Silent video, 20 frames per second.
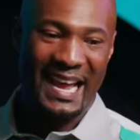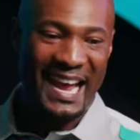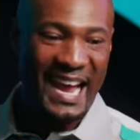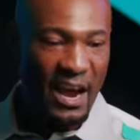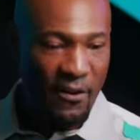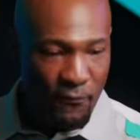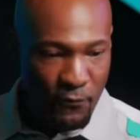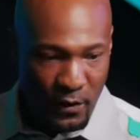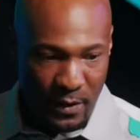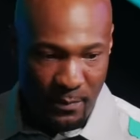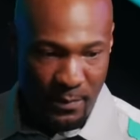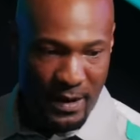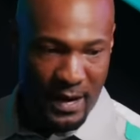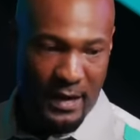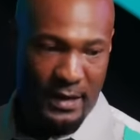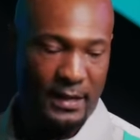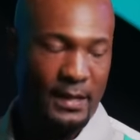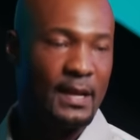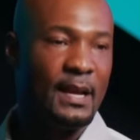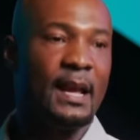
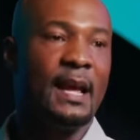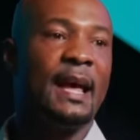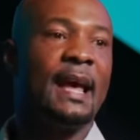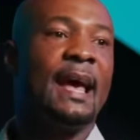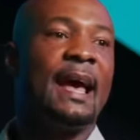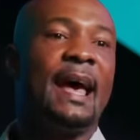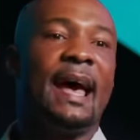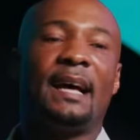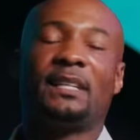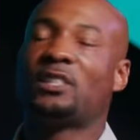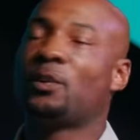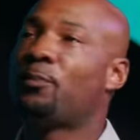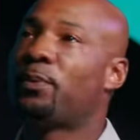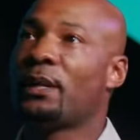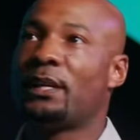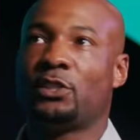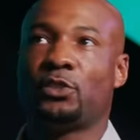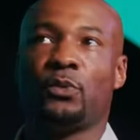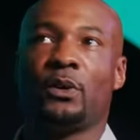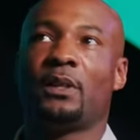Everybody has a
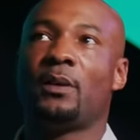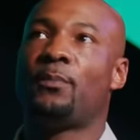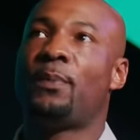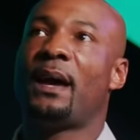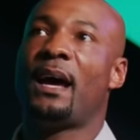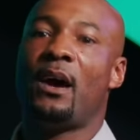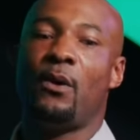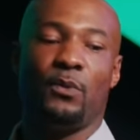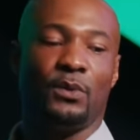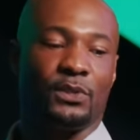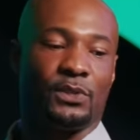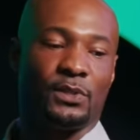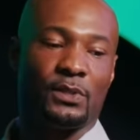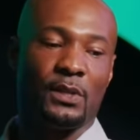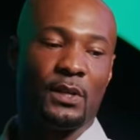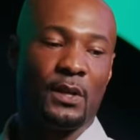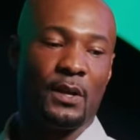place where the powers